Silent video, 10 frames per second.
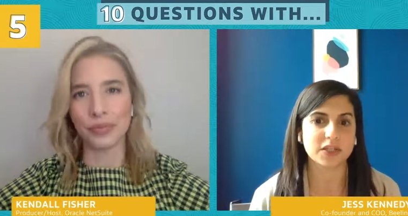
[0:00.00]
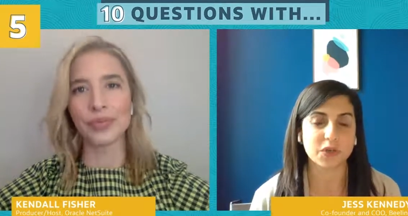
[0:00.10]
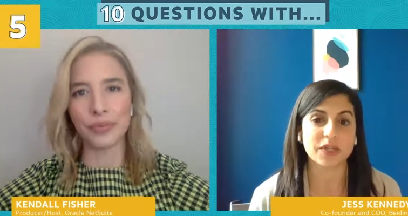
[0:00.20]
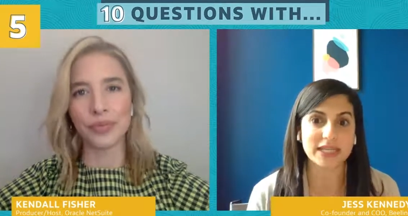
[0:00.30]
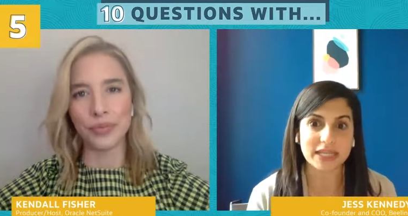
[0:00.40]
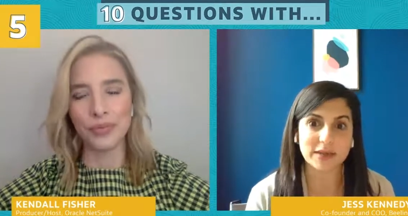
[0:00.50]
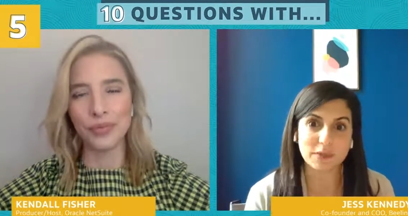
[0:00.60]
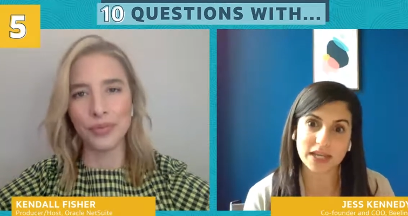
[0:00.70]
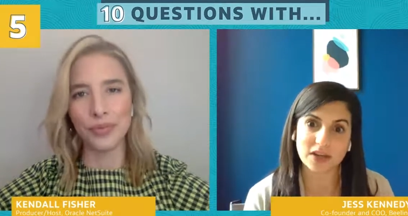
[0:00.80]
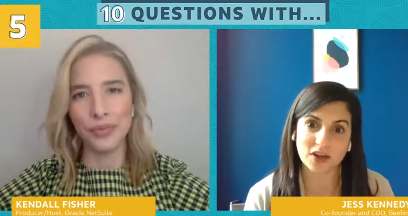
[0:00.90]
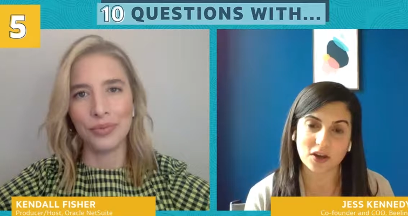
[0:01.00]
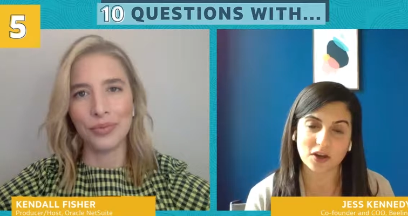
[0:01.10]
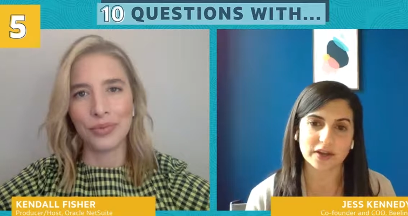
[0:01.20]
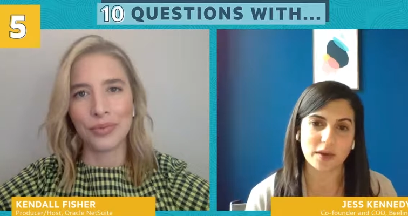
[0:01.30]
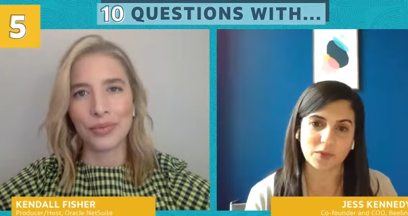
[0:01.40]
Speaker 1: So the team
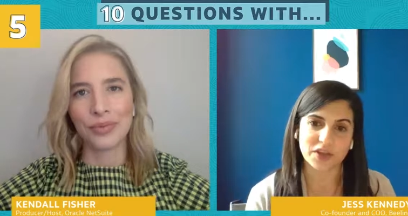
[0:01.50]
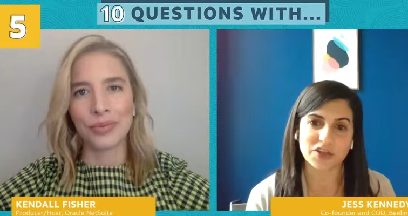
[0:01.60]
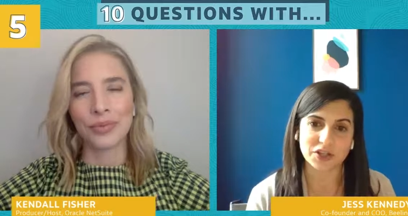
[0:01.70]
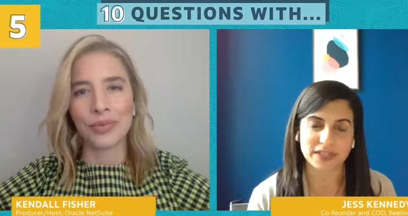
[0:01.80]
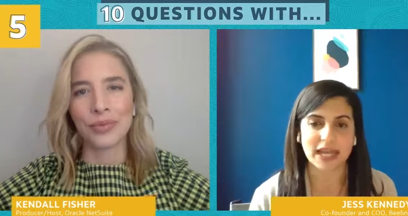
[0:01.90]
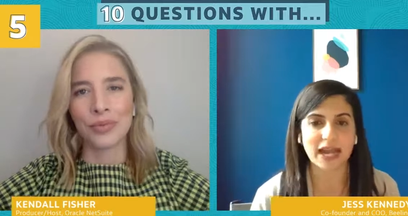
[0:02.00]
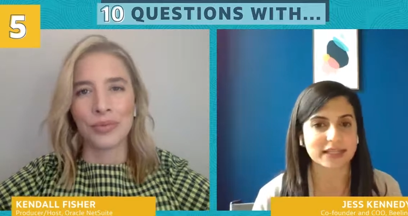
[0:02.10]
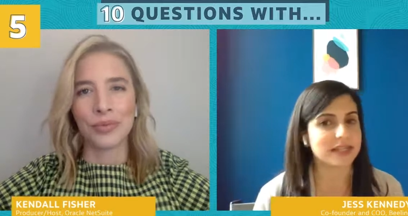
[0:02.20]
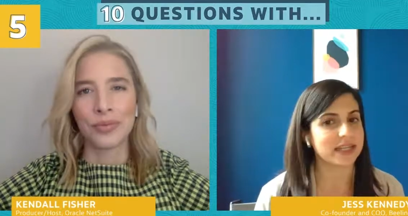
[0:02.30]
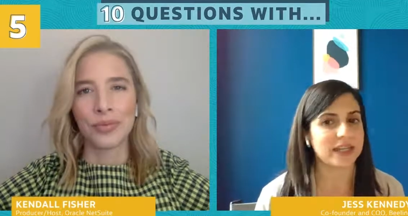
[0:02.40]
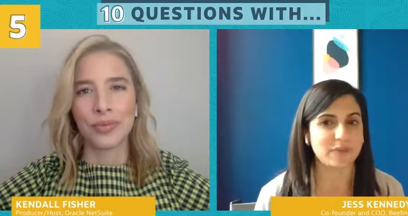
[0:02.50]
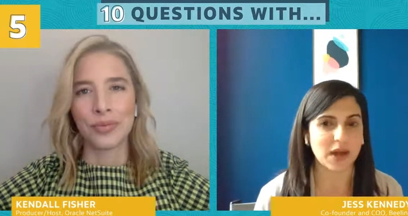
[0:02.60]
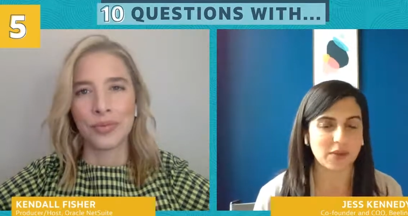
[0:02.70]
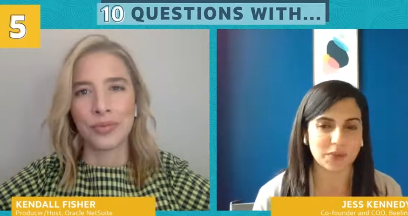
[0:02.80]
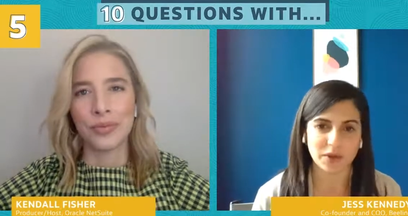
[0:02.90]
here in operations has to keep
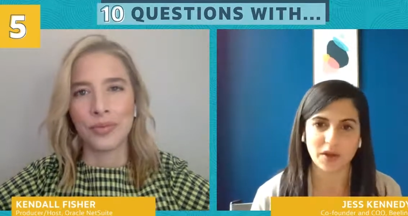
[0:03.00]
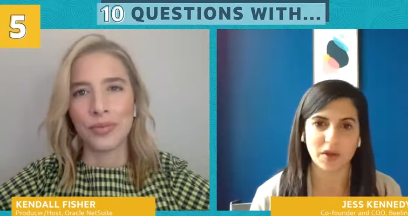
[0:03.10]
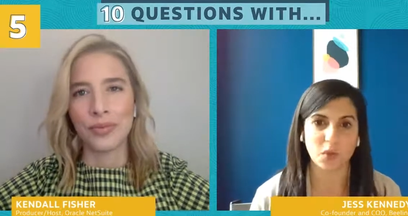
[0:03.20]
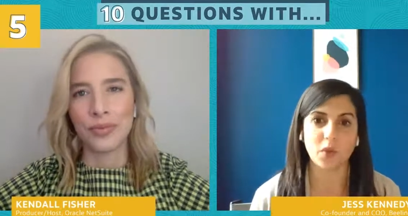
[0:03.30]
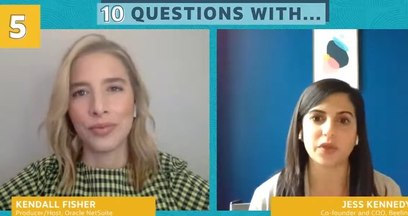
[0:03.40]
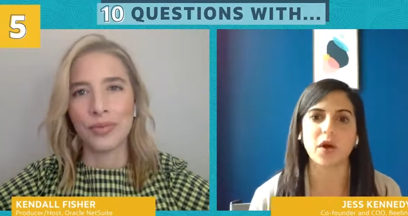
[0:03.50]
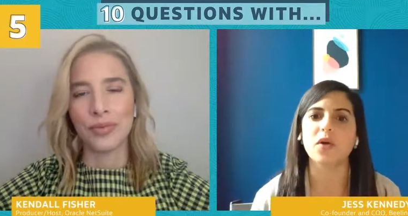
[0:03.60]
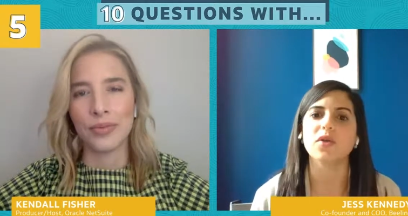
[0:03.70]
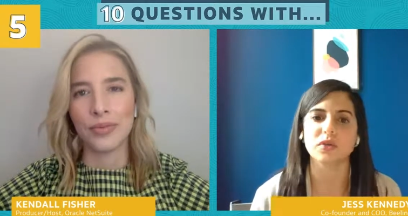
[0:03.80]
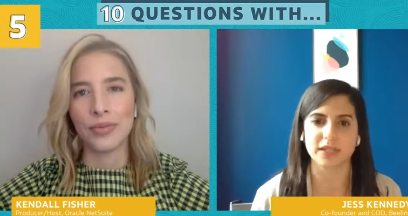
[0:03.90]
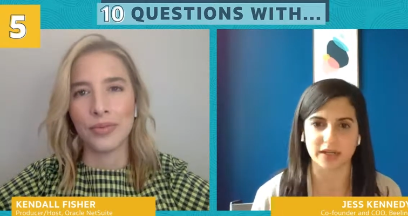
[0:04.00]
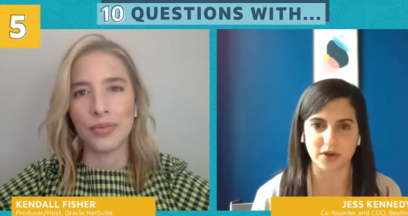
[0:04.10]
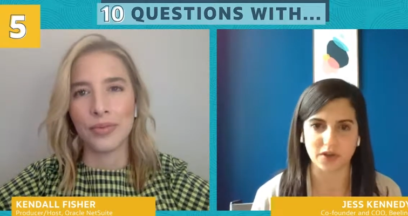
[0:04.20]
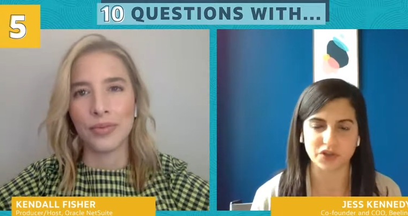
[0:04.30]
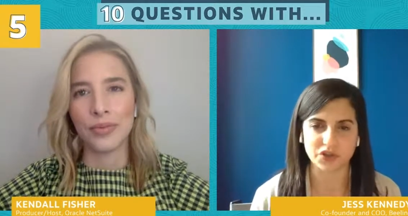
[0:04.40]
up with all of those
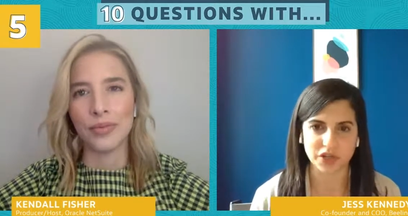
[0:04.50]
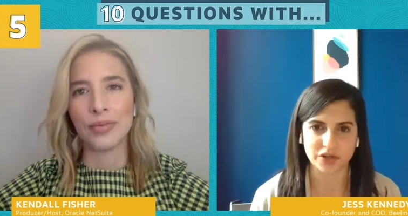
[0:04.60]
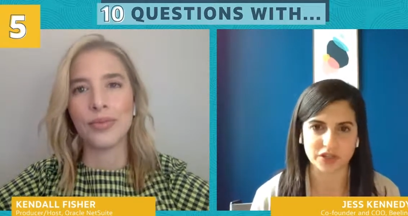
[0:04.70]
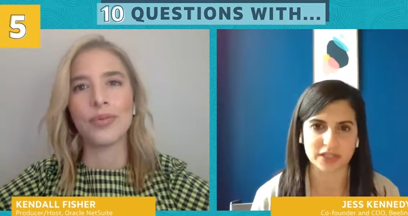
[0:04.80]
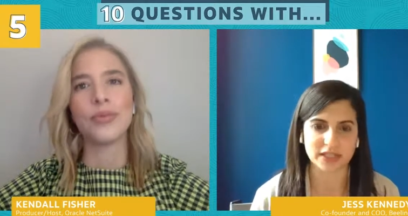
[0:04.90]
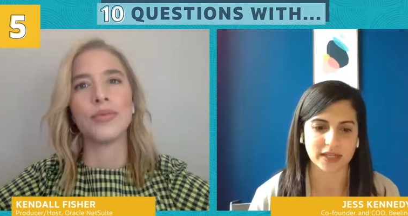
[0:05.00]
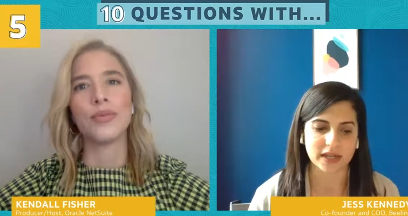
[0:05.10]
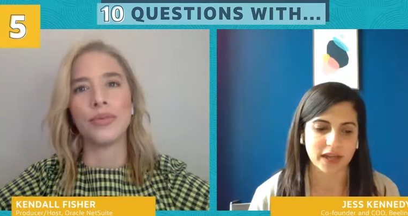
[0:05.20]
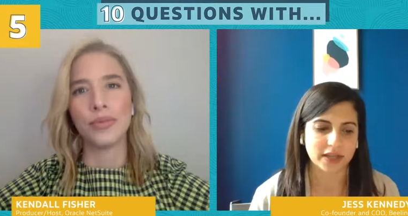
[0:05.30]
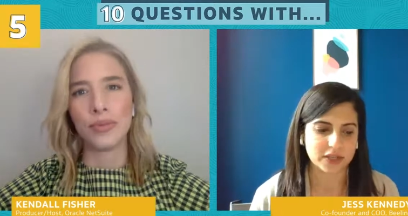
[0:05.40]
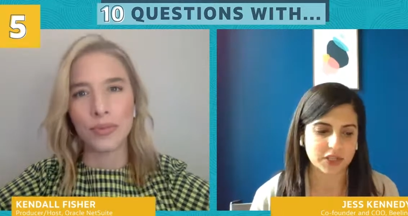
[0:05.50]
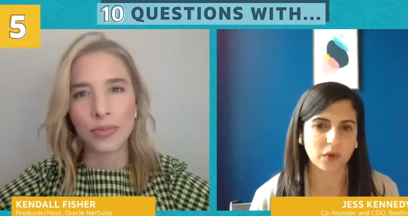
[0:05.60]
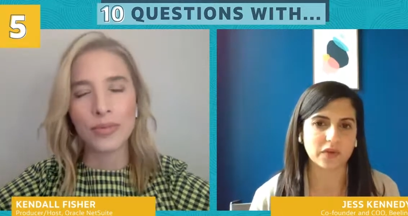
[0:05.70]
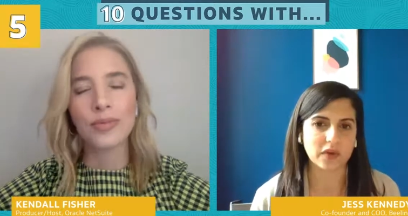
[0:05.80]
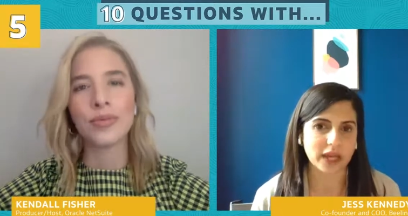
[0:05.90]
technology changes. And so
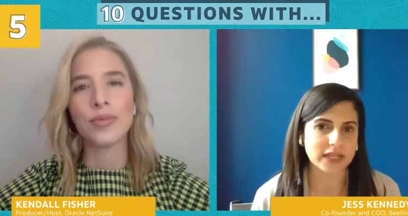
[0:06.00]
we're